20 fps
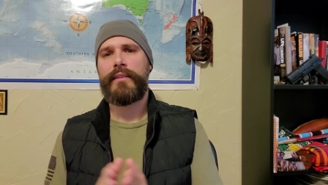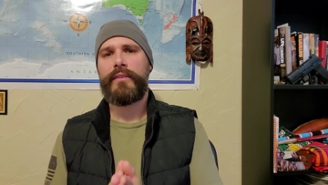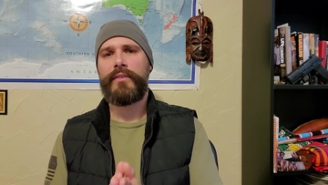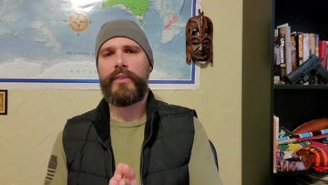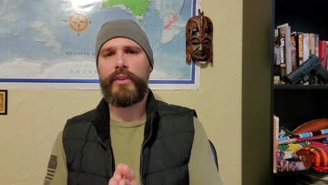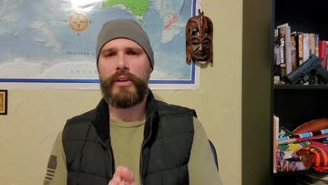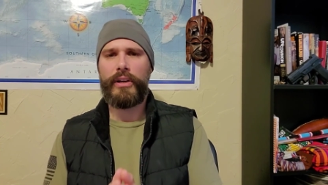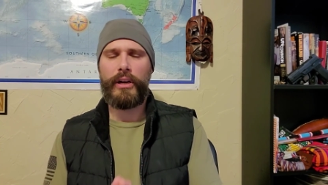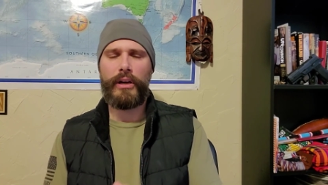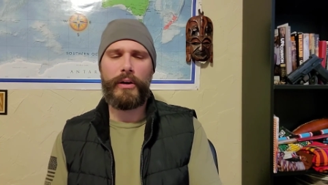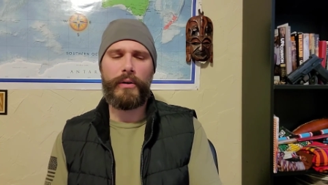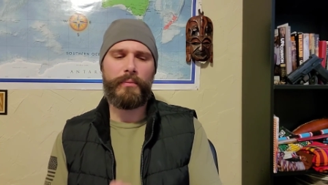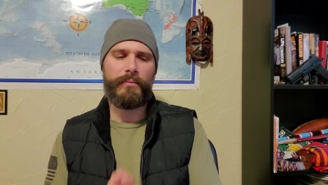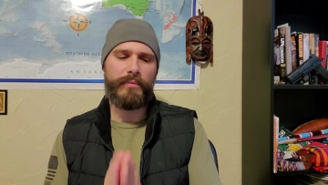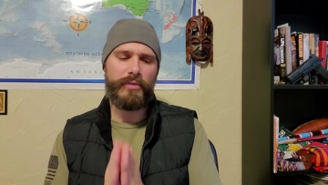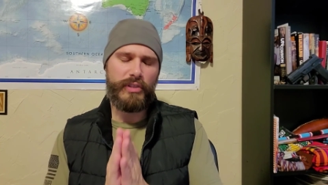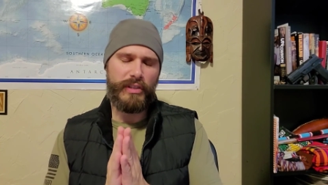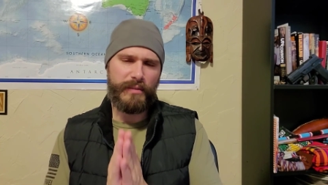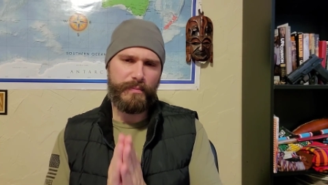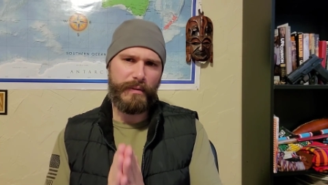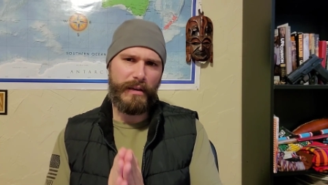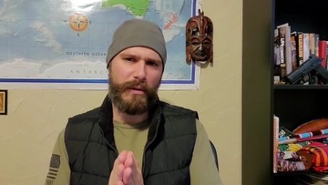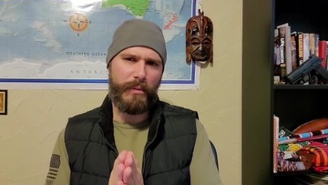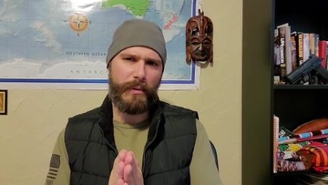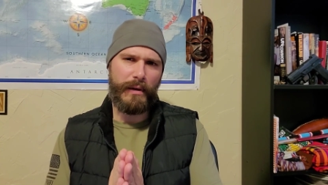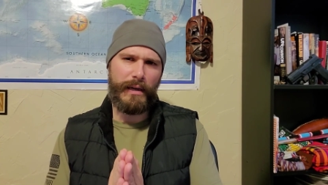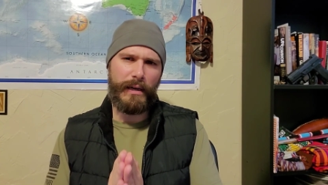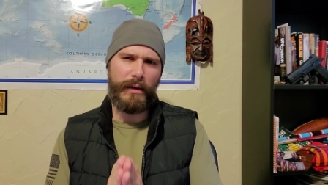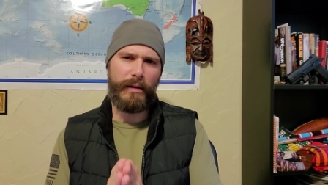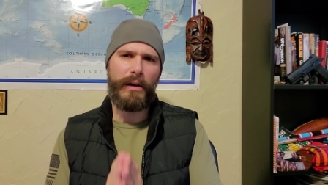So y'all, just be
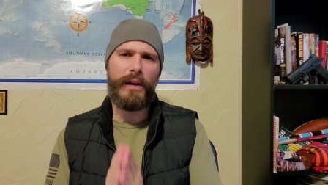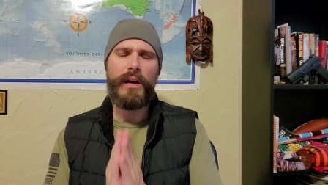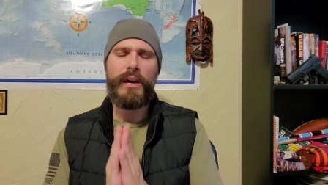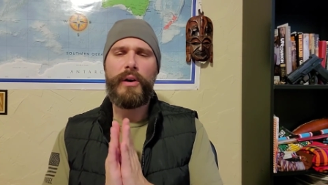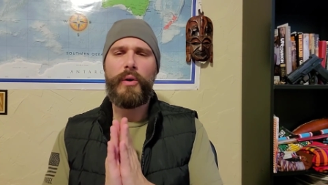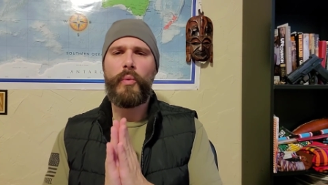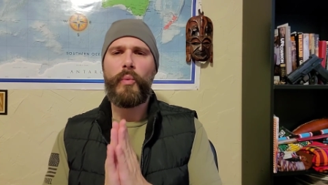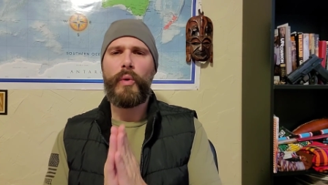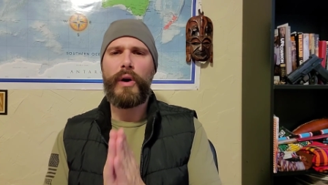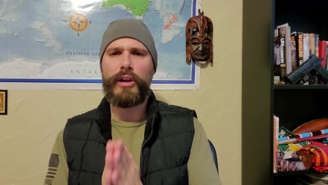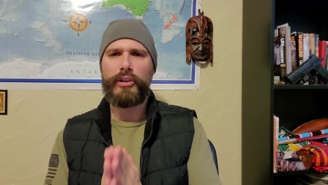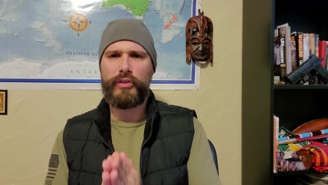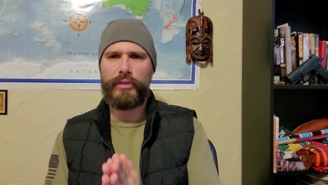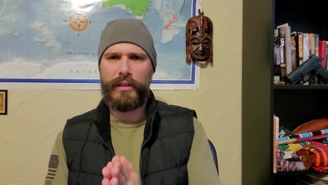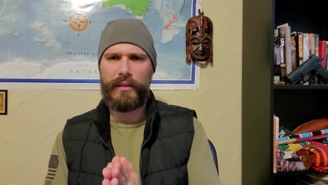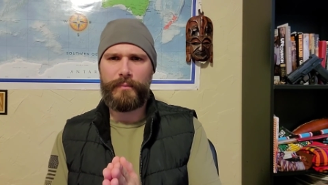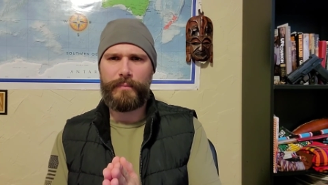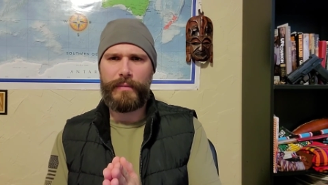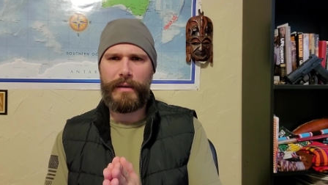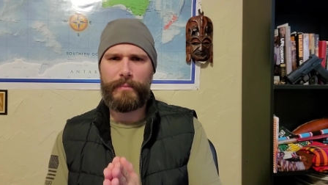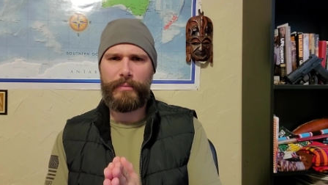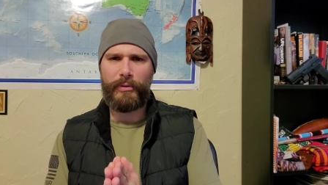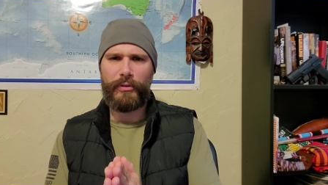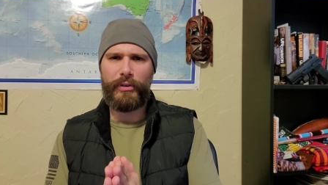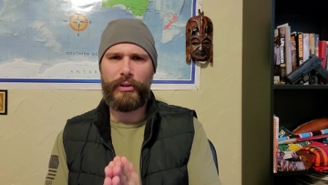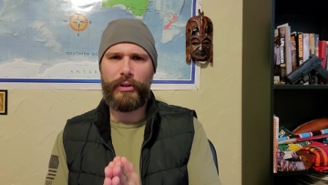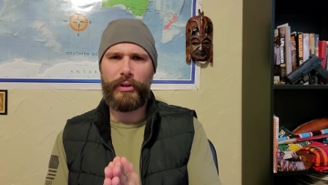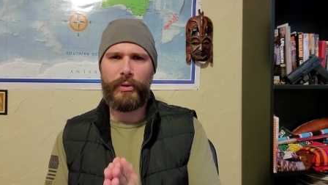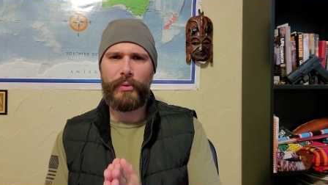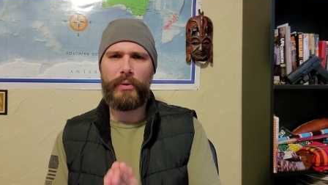aware. Watch what these people
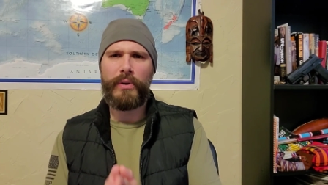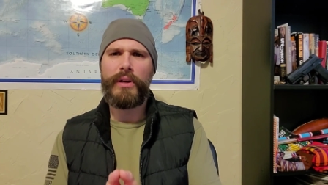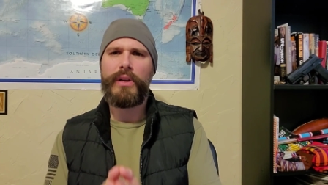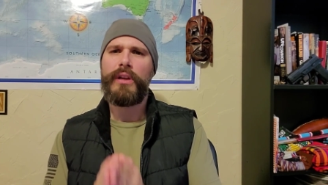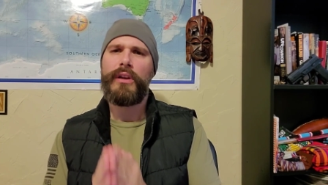do.